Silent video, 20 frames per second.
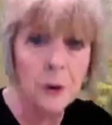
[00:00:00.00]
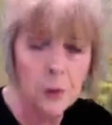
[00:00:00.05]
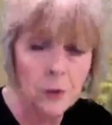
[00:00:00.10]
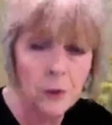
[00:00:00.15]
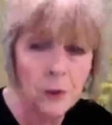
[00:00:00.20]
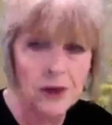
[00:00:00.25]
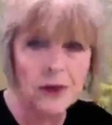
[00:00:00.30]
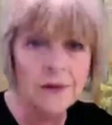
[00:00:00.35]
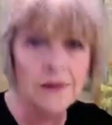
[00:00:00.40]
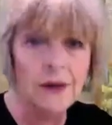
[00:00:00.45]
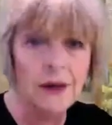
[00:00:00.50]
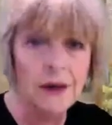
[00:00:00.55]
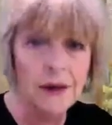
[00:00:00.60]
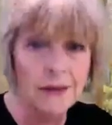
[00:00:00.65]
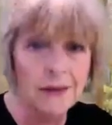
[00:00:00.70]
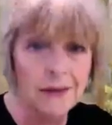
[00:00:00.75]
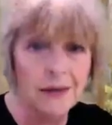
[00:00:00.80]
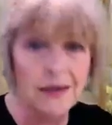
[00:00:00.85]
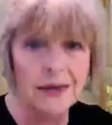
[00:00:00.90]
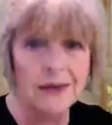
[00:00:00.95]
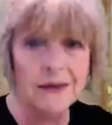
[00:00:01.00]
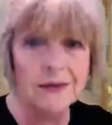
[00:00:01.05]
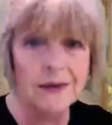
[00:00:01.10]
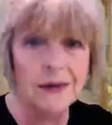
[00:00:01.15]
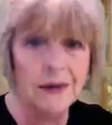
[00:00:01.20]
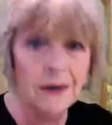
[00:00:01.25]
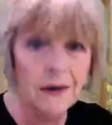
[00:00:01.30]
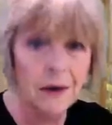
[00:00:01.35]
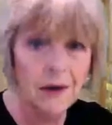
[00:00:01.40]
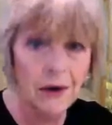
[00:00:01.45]
with that
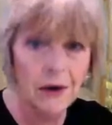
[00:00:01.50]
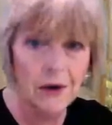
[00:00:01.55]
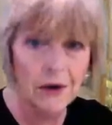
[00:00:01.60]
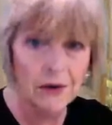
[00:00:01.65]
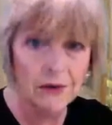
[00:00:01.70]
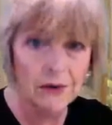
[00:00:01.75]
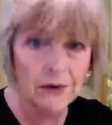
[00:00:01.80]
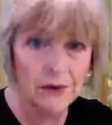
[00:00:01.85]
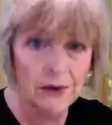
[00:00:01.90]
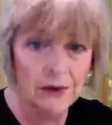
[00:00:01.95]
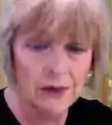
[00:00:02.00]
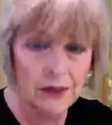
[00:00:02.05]
card,